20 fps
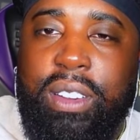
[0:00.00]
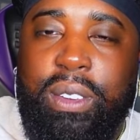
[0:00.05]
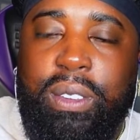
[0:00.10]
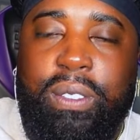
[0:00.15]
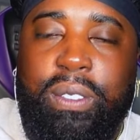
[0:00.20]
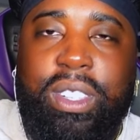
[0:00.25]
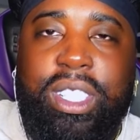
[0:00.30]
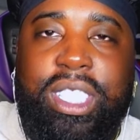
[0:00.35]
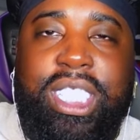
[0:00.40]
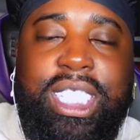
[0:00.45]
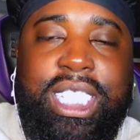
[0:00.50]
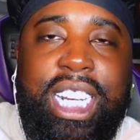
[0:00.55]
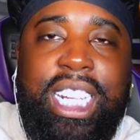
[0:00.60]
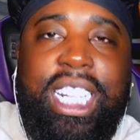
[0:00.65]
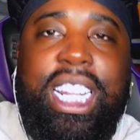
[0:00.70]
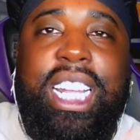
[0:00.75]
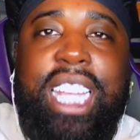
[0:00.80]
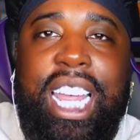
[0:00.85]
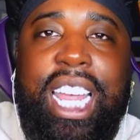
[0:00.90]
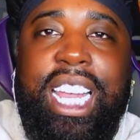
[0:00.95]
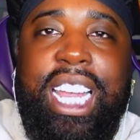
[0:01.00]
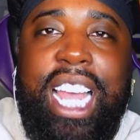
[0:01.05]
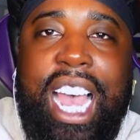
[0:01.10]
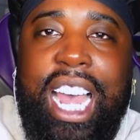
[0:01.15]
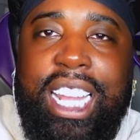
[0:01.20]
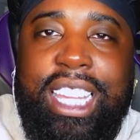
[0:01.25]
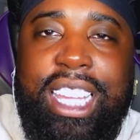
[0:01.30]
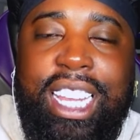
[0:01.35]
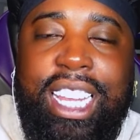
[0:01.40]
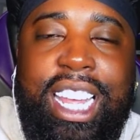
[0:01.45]
shit that they
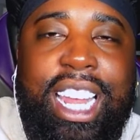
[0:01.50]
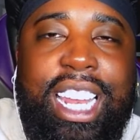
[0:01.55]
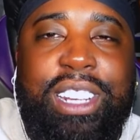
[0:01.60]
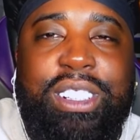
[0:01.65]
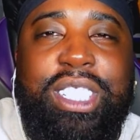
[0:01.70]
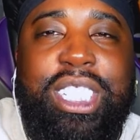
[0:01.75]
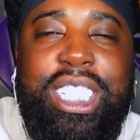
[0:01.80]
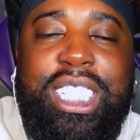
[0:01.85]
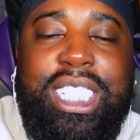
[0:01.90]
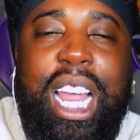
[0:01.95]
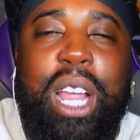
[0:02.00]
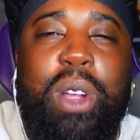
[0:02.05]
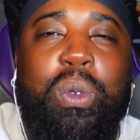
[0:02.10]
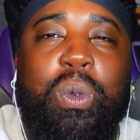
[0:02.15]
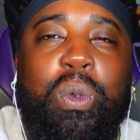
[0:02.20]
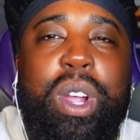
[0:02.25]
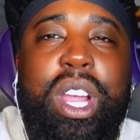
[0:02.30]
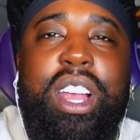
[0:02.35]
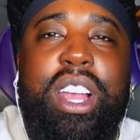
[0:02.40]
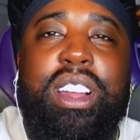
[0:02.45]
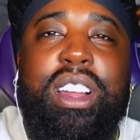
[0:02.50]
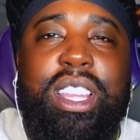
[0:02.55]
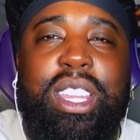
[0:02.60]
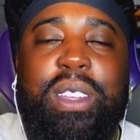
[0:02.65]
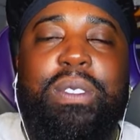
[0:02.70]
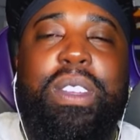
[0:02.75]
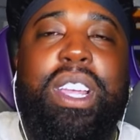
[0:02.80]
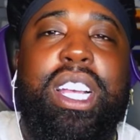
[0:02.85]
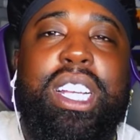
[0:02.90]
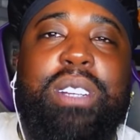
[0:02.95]
got together, it was just like weird to
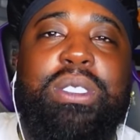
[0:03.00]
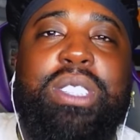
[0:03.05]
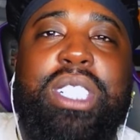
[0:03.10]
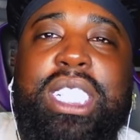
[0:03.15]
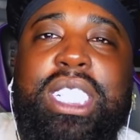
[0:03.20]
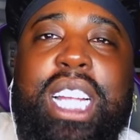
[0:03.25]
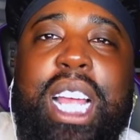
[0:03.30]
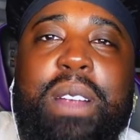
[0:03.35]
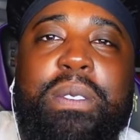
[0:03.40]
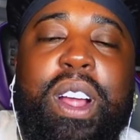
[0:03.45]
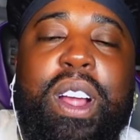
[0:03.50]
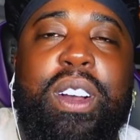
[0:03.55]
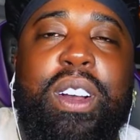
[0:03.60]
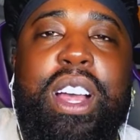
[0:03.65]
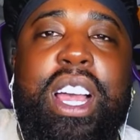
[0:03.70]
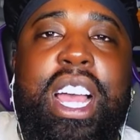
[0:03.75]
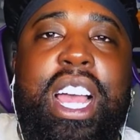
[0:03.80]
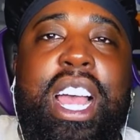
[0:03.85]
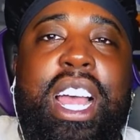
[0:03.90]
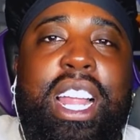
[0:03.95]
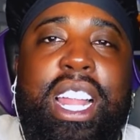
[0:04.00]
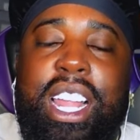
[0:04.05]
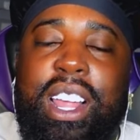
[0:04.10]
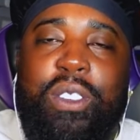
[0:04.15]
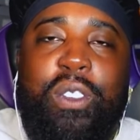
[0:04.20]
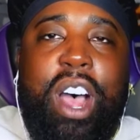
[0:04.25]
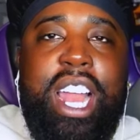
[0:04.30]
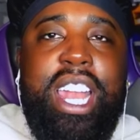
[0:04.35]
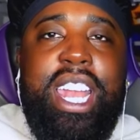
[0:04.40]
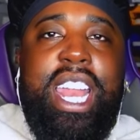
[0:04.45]
me because I'm just like, bro,
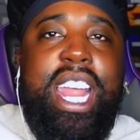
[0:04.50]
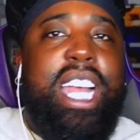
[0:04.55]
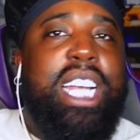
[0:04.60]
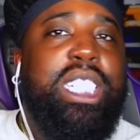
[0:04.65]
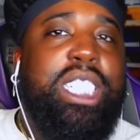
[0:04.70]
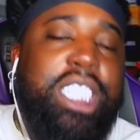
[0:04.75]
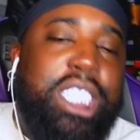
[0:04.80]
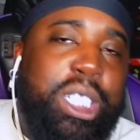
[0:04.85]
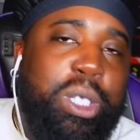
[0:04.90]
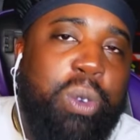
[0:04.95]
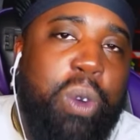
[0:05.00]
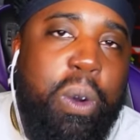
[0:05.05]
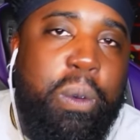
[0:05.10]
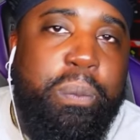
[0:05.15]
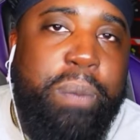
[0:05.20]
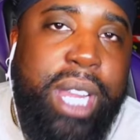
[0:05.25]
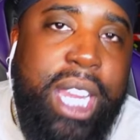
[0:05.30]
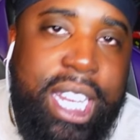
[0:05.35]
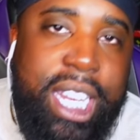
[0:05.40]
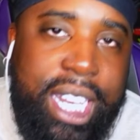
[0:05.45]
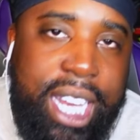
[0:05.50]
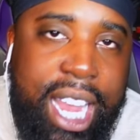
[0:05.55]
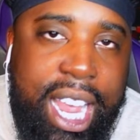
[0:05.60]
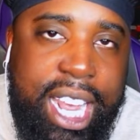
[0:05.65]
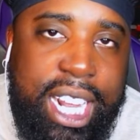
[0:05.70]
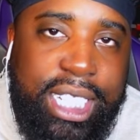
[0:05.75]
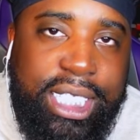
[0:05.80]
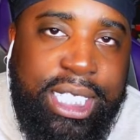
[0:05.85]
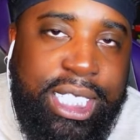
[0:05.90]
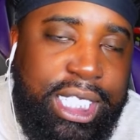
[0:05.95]
why niggas just won't be
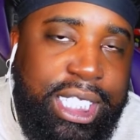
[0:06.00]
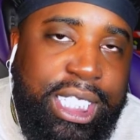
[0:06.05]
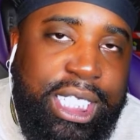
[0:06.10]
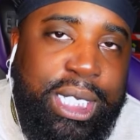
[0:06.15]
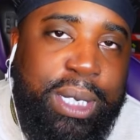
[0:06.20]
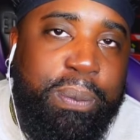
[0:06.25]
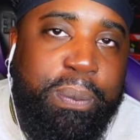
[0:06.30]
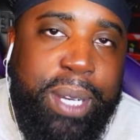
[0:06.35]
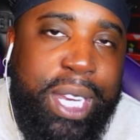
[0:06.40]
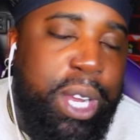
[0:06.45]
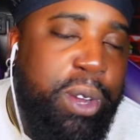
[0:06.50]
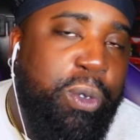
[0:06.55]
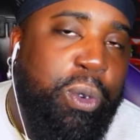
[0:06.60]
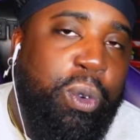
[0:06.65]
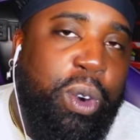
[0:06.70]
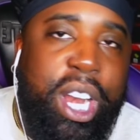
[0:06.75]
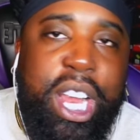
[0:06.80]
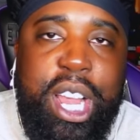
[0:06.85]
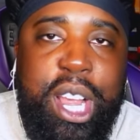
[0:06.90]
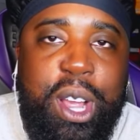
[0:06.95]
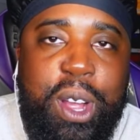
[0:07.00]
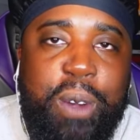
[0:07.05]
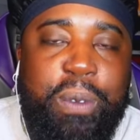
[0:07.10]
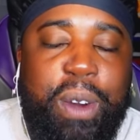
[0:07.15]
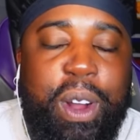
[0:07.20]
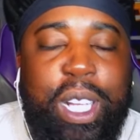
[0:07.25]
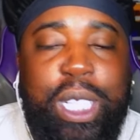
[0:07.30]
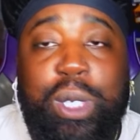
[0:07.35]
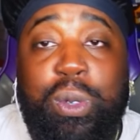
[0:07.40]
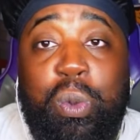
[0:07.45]
niggas to just be real,
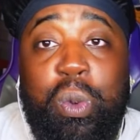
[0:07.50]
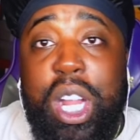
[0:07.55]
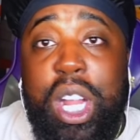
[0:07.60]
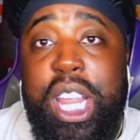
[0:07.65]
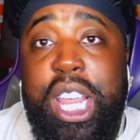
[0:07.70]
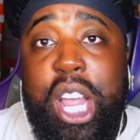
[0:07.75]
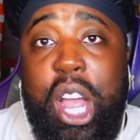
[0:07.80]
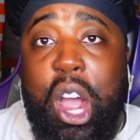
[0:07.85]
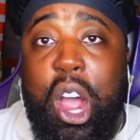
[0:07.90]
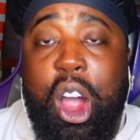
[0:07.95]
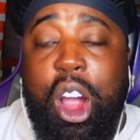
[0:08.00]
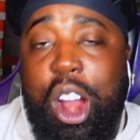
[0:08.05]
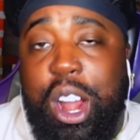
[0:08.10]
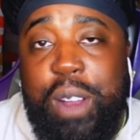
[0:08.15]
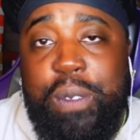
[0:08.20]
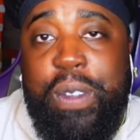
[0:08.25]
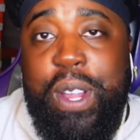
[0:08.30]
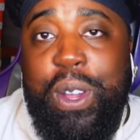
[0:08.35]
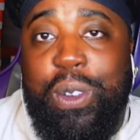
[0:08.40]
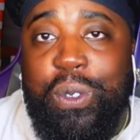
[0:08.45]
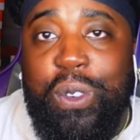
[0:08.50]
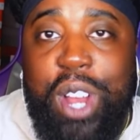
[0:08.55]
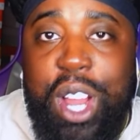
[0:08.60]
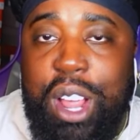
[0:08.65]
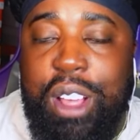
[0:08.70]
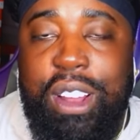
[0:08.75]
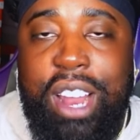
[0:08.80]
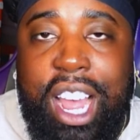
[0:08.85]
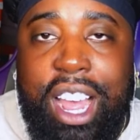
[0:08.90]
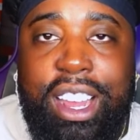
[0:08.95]
bro? It's really hard to be
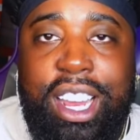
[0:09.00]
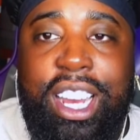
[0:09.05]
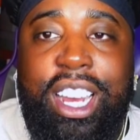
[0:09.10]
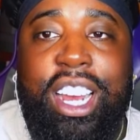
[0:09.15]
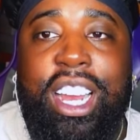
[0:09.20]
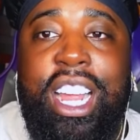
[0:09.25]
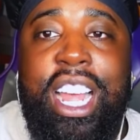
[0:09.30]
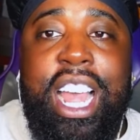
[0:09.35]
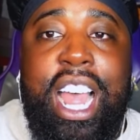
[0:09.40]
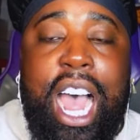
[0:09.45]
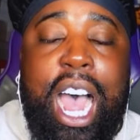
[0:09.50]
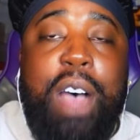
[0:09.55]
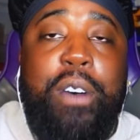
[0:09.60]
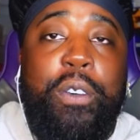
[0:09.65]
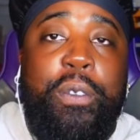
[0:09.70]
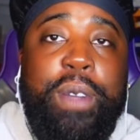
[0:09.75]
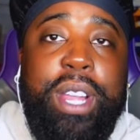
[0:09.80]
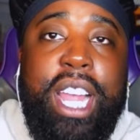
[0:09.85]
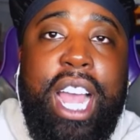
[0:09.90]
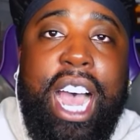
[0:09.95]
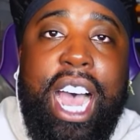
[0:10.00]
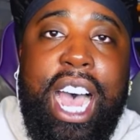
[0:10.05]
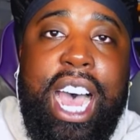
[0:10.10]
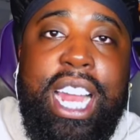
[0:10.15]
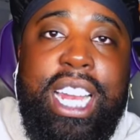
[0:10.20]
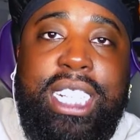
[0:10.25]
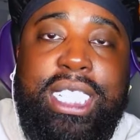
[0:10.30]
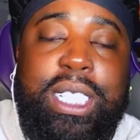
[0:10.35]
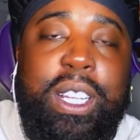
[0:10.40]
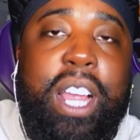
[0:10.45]
real out here. I'm gonna be
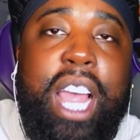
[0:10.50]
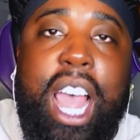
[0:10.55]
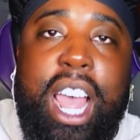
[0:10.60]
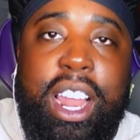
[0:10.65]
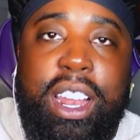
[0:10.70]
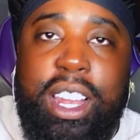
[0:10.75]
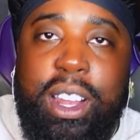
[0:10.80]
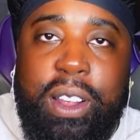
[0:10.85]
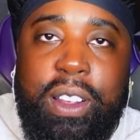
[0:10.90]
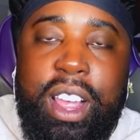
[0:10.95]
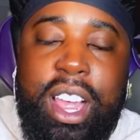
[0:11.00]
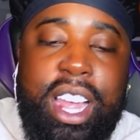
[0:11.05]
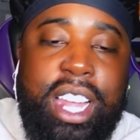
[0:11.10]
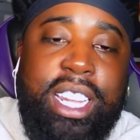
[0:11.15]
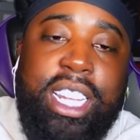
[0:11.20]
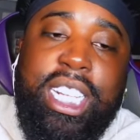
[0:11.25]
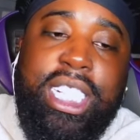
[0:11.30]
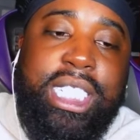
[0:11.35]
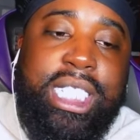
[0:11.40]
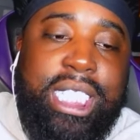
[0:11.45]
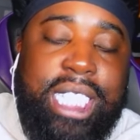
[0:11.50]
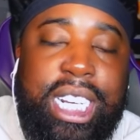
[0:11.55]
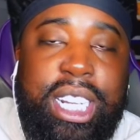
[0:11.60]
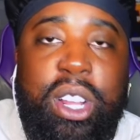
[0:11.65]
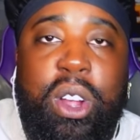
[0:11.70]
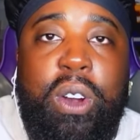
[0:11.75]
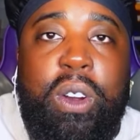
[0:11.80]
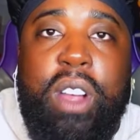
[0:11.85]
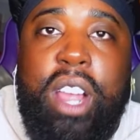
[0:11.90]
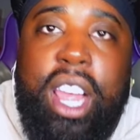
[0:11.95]
honest, this shit
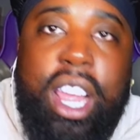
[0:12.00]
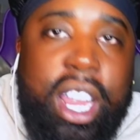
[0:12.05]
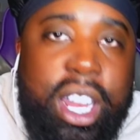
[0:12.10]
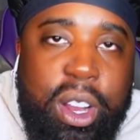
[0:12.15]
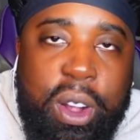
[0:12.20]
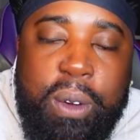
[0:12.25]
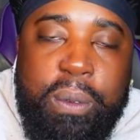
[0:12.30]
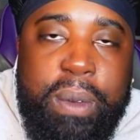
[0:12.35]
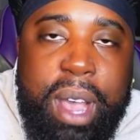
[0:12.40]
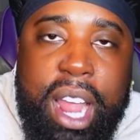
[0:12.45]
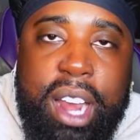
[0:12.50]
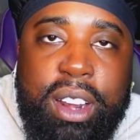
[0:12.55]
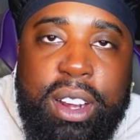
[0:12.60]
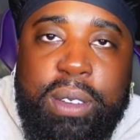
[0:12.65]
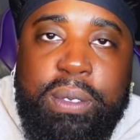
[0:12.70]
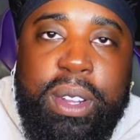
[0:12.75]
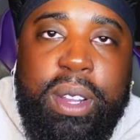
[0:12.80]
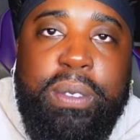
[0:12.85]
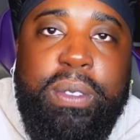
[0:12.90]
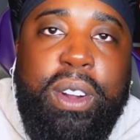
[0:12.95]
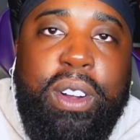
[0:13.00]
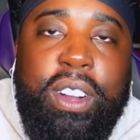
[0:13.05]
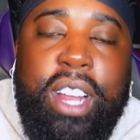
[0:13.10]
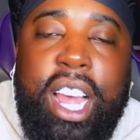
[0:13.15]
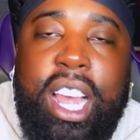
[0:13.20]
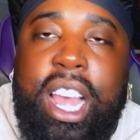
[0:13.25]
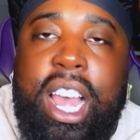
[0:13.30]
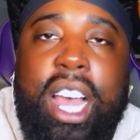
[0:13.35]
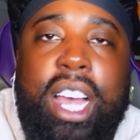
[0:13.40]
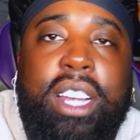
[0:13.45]
don't matter to me, bro.
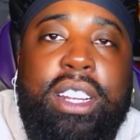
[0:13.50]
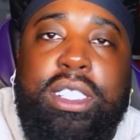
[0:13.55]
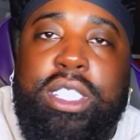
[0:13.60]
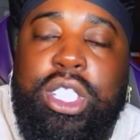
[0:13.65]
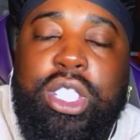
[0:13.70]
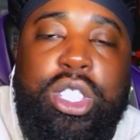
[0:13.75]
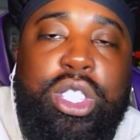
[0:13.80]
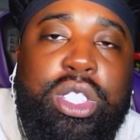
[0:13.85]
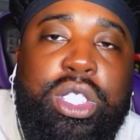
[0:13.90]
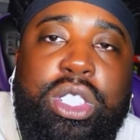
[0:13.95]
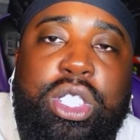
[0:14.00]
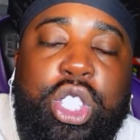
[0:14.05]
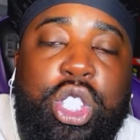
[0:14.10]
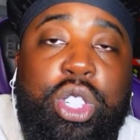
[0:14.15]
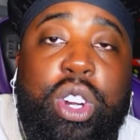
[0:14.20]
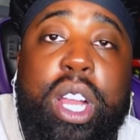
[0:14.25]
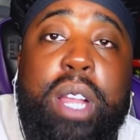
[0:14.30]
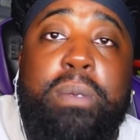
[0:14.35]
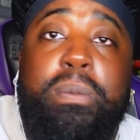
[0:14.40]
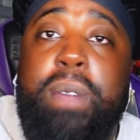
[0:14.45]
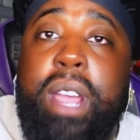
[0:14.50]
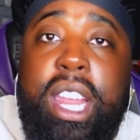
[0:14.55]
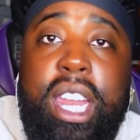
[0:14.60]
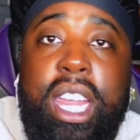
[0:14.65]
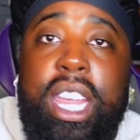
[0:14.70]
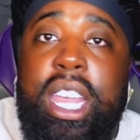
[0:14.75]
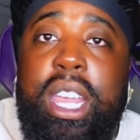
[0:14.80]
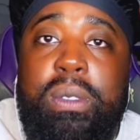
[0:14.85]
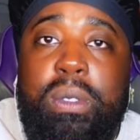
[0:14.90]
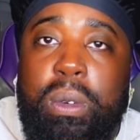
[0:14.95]
Like, Drake made
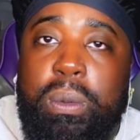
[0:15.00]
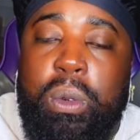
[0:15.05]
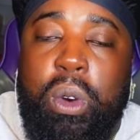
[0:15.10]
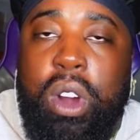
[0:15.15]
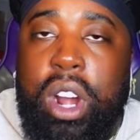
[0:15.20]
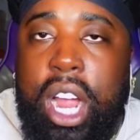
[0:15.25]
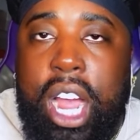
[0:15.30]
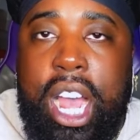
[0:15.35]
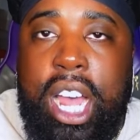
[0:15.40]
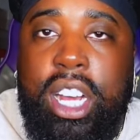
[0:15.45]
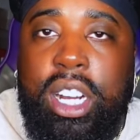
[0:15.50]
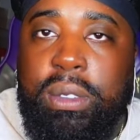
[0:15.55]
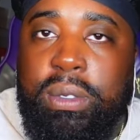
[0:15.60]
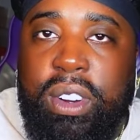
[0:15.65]
it even more hotter, bro.